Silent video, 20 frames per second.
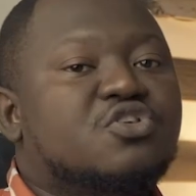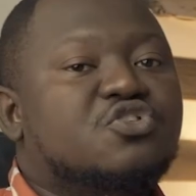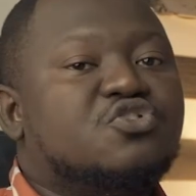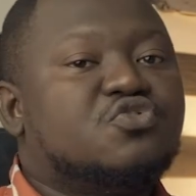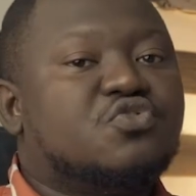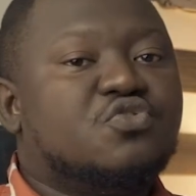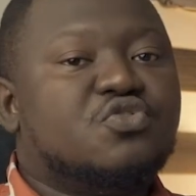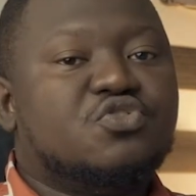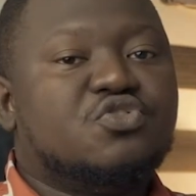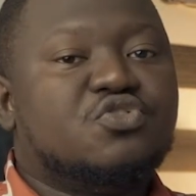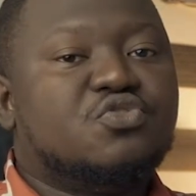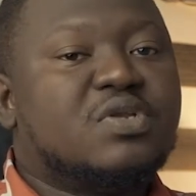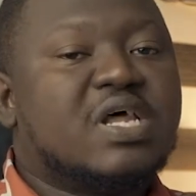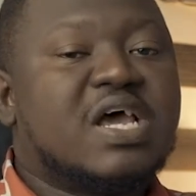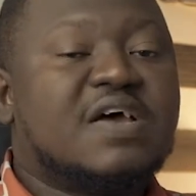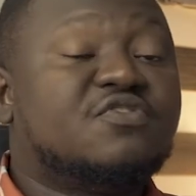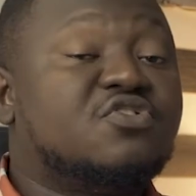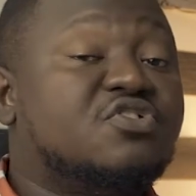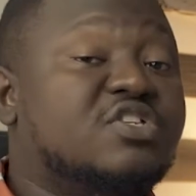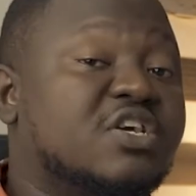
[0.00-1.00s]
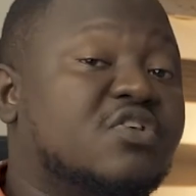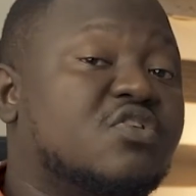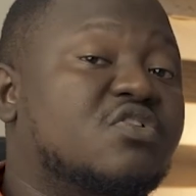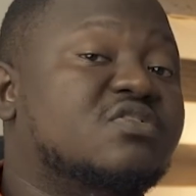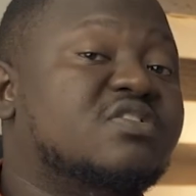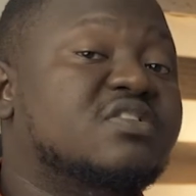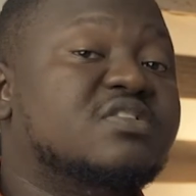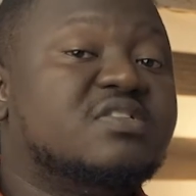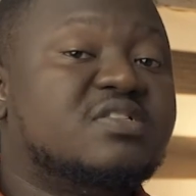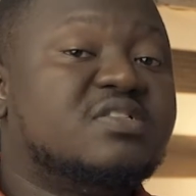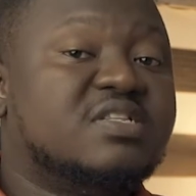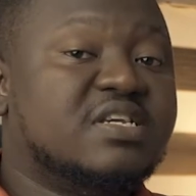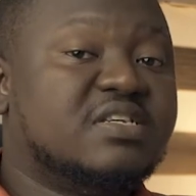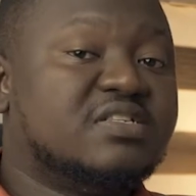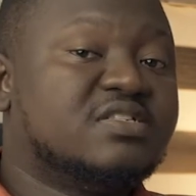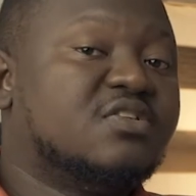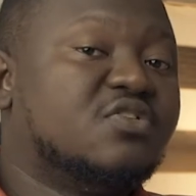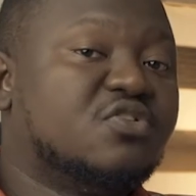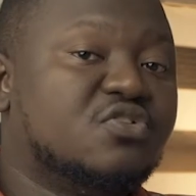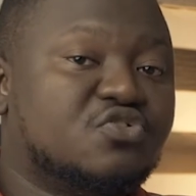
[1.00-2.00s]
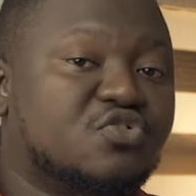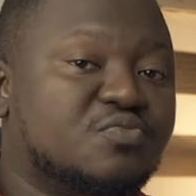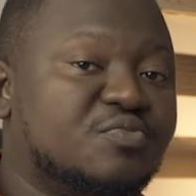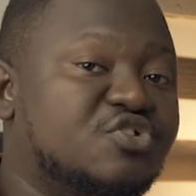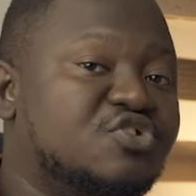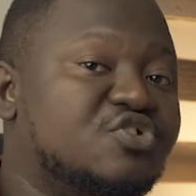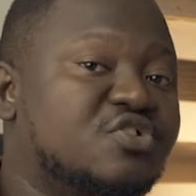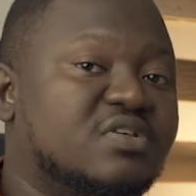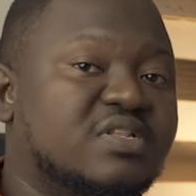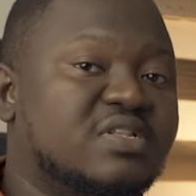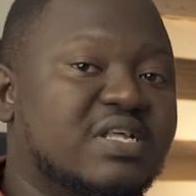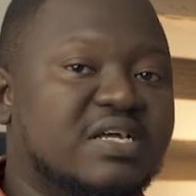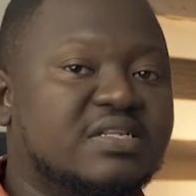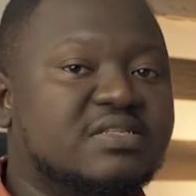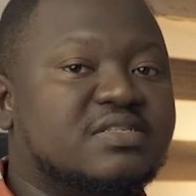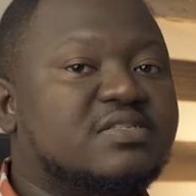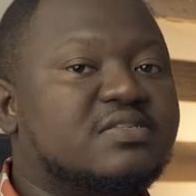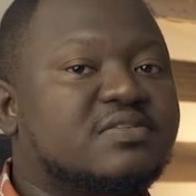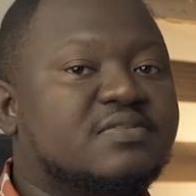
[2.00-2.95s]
So you would have to check all these things and also be sure that